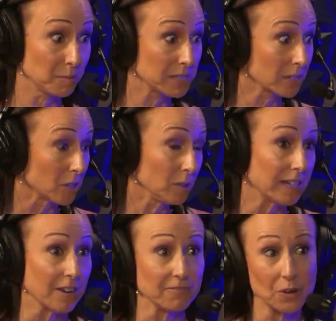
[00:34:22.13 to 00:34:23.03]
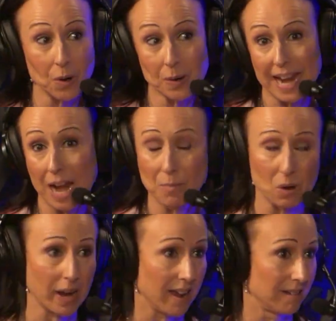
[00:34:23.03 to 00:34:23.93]
Absolutely. If you're okay, I'm
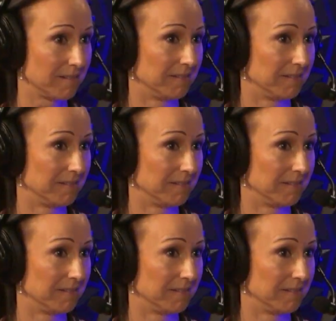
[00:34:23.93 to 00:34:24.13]
okay.